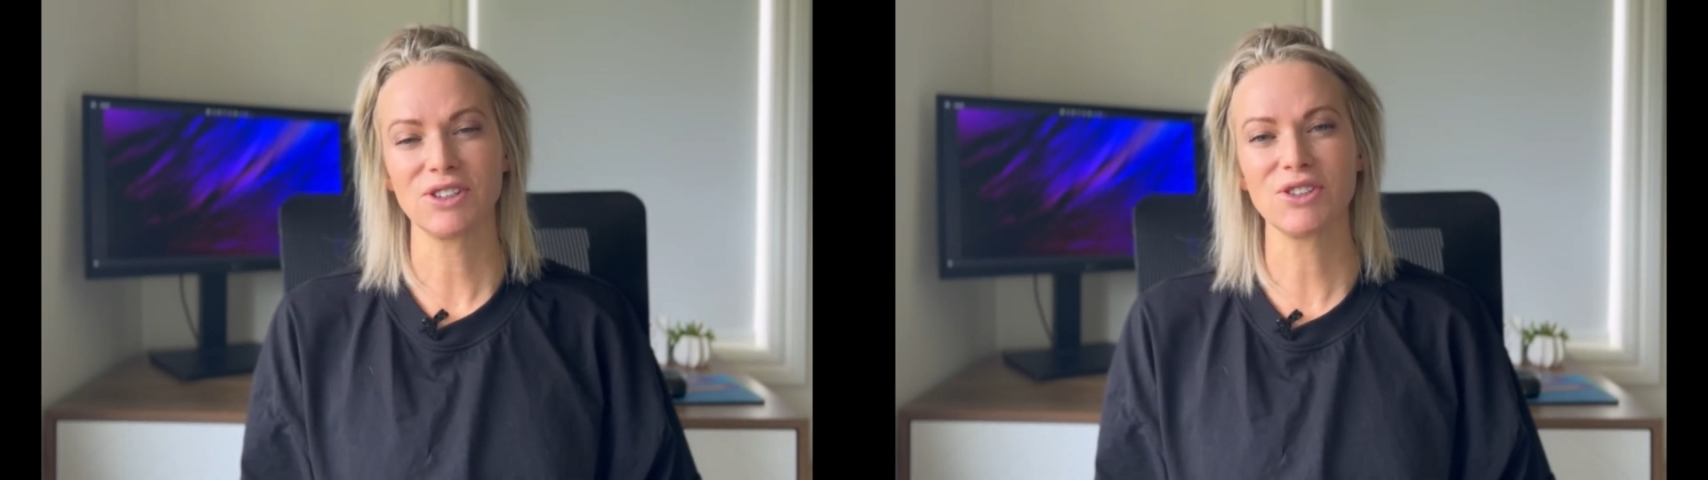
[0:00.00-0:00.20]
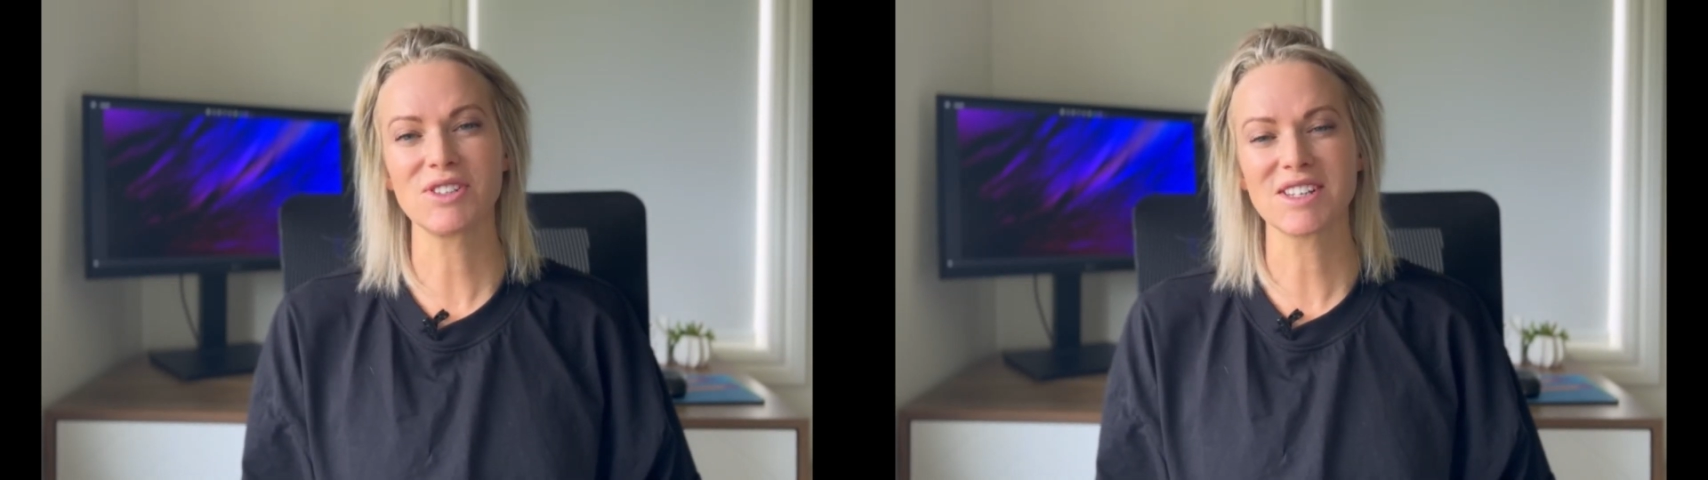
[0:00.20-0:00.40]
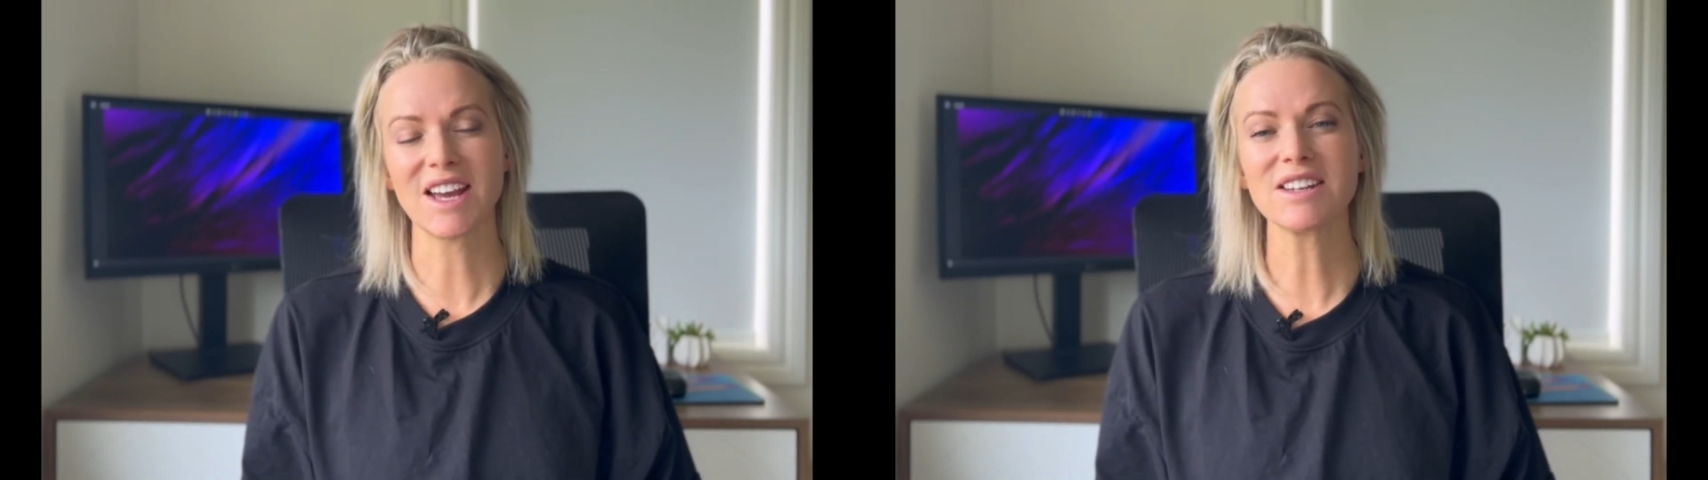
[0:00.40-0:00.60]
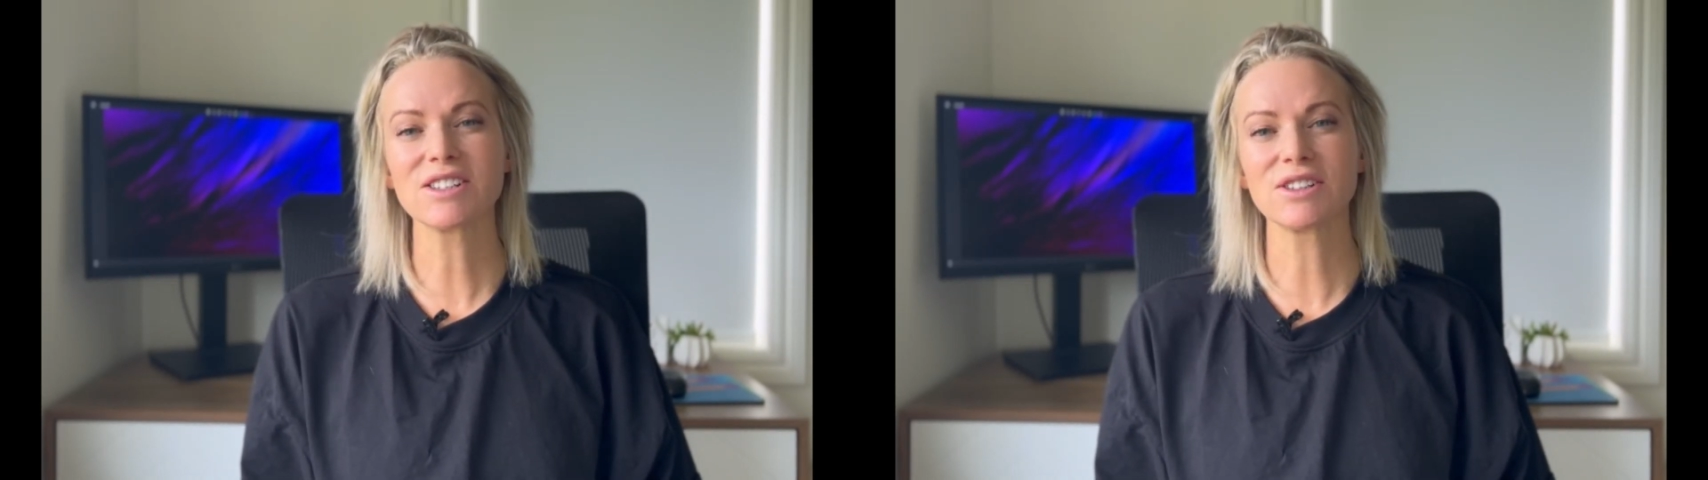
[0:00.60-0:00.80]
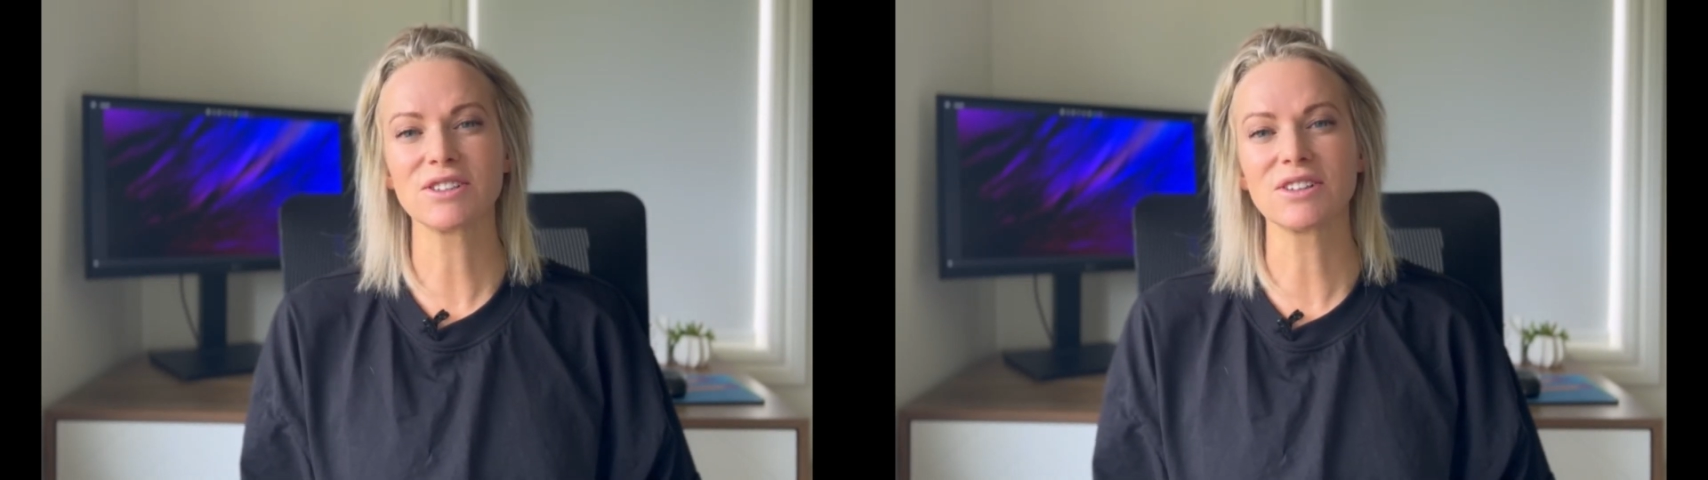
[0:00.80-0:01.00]
you start
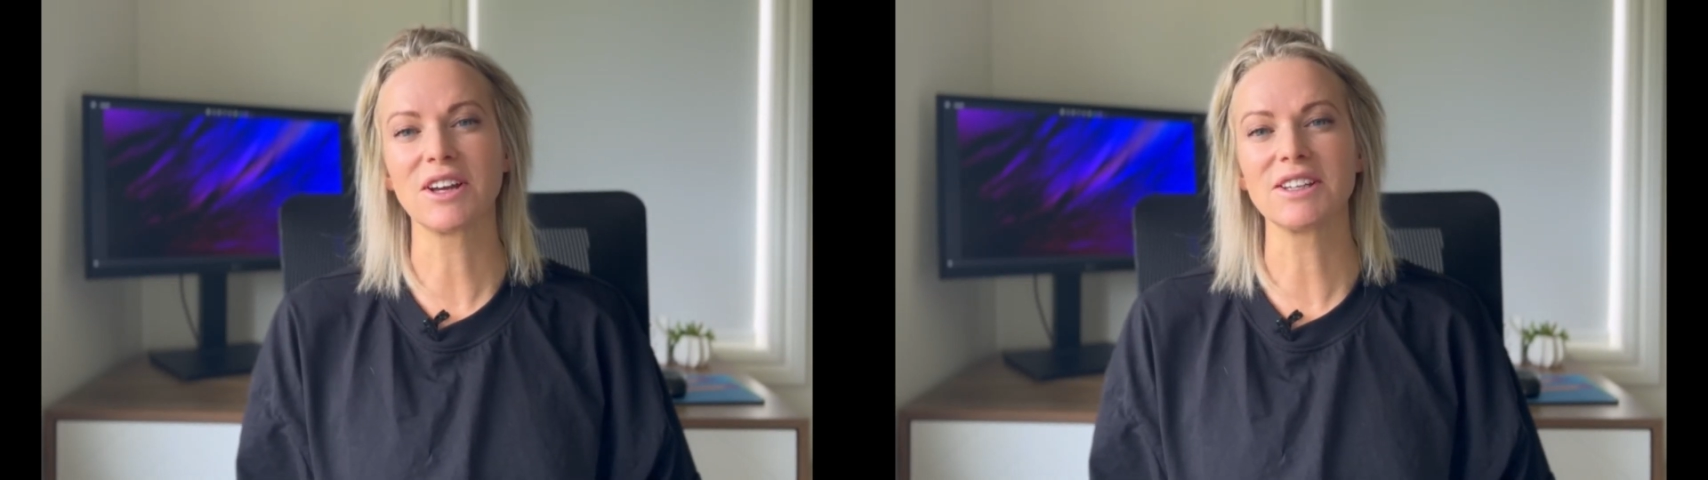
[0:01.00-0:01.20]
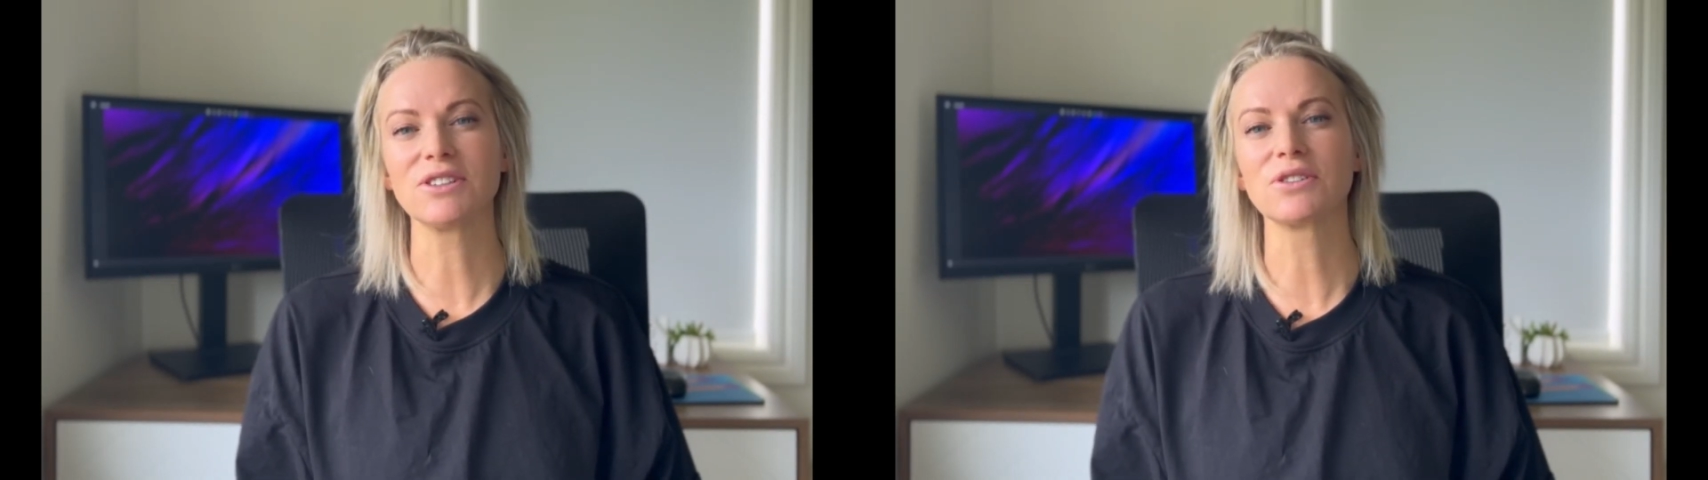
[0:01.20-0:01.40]
to look like you're